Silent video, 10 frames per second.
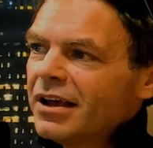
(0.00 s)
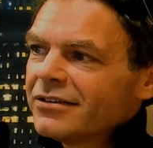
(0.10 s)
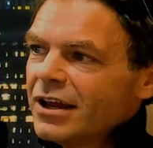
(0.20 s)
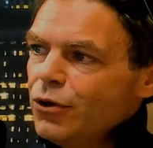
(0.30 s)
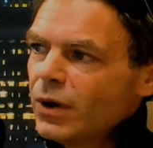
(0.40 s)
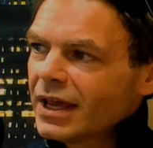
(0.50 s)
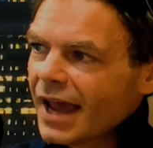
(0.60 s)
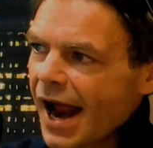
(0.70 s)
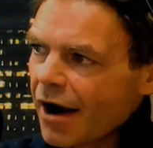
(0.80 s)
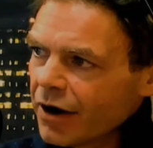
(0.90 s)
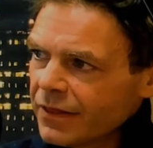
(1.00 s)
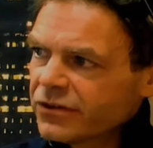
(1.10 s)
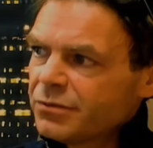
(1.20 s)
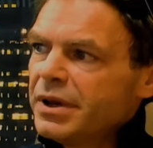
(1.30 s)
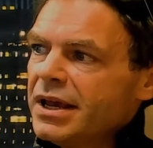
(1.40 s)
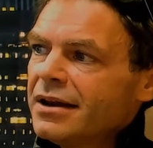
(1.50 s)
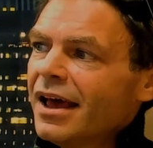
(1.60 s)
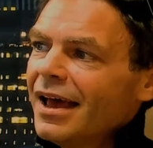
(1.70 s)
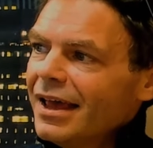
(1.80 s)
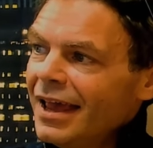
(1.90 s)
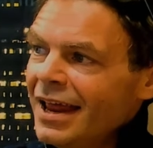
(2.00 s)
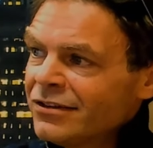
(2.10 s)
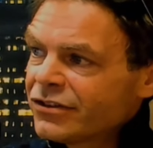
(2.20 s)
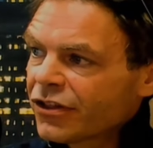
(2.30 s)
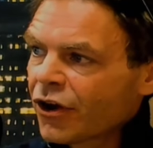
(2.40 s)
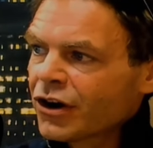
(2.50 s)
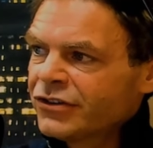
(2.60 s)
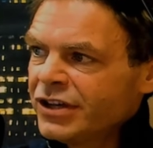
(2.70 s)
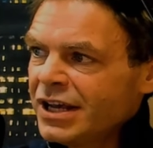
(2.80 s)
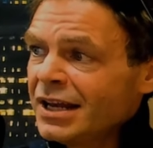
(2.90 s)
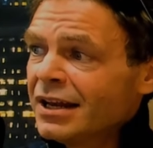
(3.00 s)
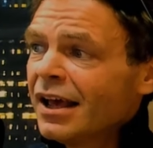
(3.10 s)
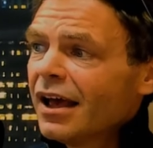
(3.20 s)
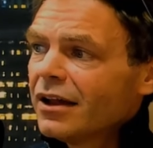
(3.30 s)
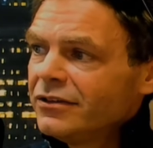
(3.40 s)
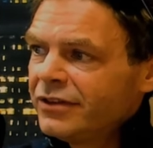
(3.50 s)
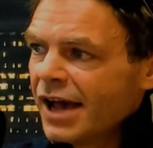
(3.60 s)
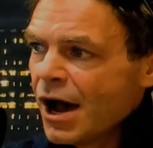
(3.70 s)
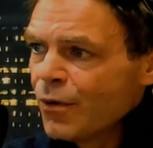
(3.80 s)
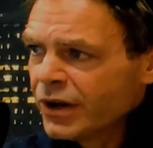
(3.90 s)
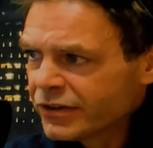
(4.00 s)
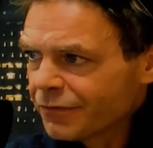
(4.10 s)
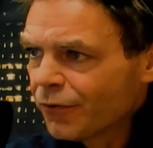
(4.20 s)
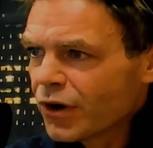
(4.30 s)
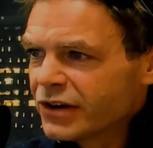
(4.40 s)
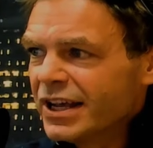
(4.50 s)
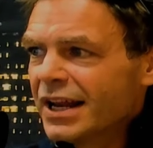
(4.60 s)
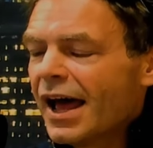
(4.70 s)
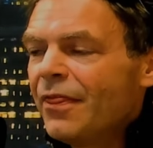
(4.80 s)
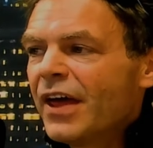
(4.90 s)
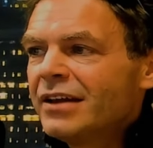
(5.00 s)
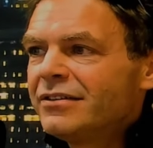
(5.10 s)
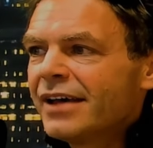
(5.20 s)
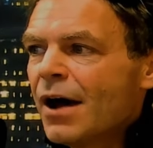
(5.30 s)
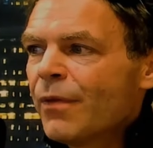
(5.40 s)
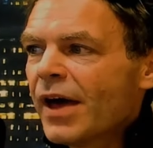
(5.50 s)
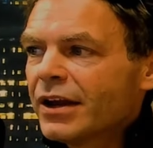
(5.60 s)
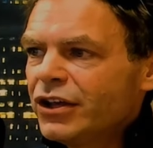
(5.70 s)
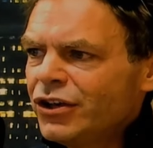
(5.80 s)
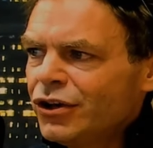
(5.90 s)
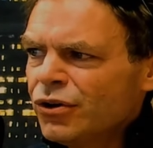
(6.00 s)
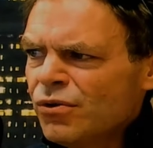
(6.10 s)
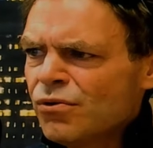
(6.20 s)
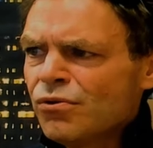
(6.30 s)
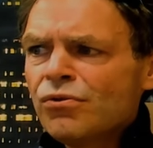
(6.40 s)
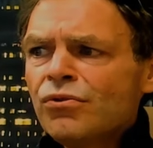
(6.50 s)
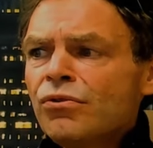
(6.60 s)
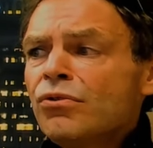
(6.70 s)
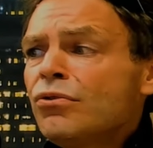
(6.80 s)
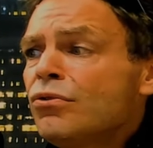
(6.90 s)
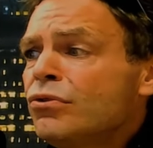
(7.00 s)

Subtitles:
then you can carry the speed into 13, down into 14, and then down that huge